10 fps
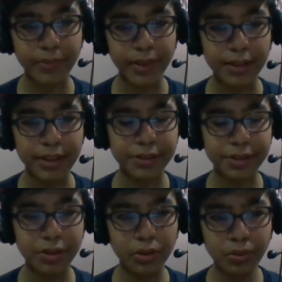Let's
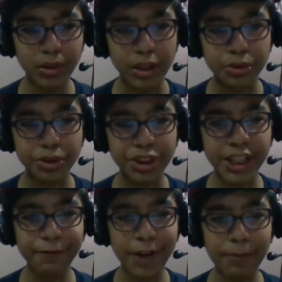go. So
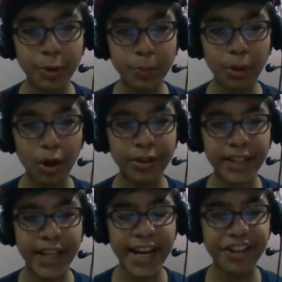g5, I'm going to block on
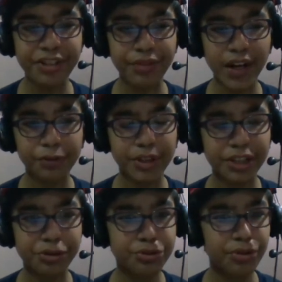h5, so
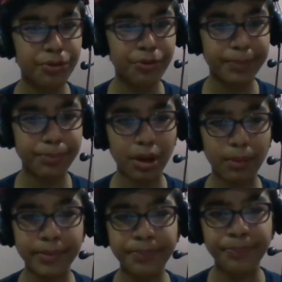that's not a great
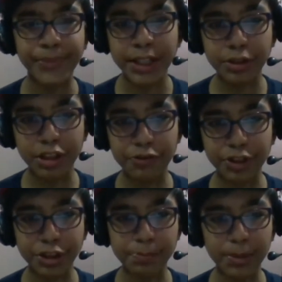problem. So you
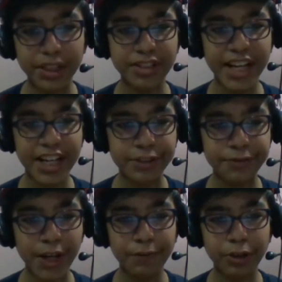first play
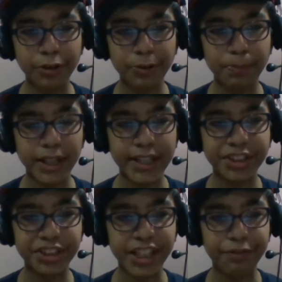h5, and I'm going to play
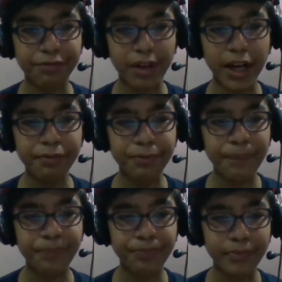g5.
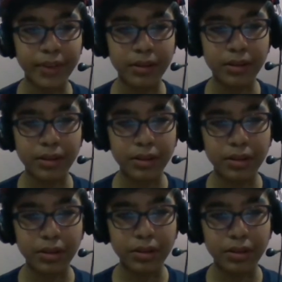
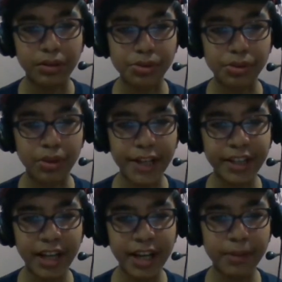So I
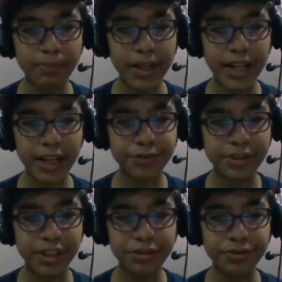think I can play
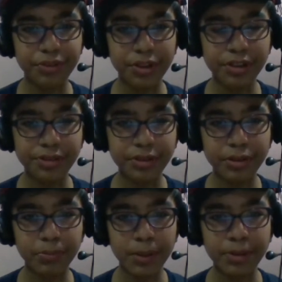f6 first,
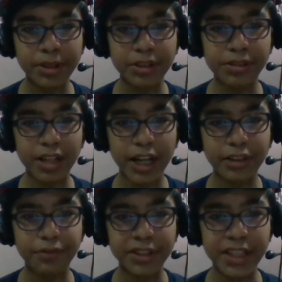though maybe this kind
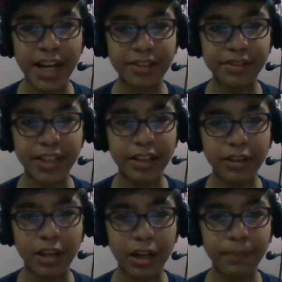of attacks can
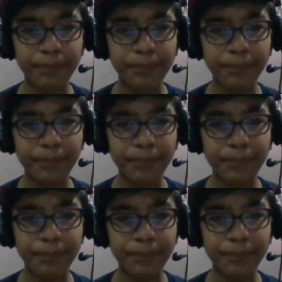come.